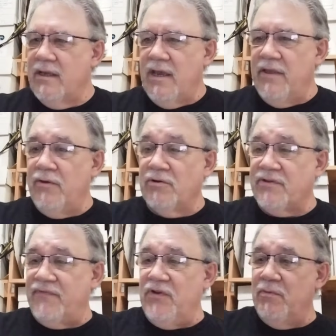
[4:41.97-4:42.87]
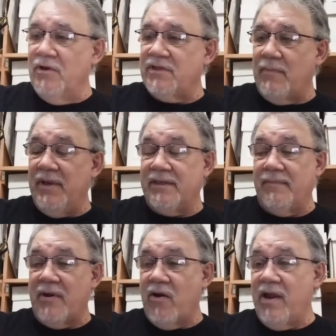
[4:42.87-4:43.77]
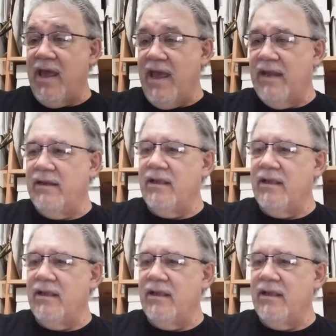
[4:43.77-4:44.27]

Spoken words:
And there's a few books I picked up I already had.